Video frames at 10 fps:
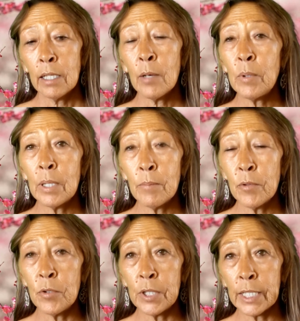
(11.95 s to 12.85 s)
coming up
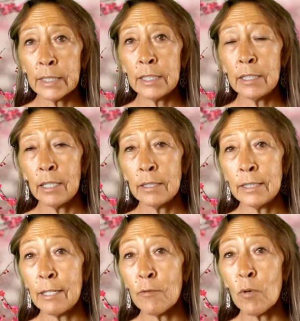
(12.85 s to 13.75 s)
through the next
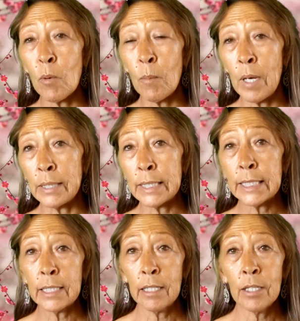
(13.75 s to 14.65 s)
several months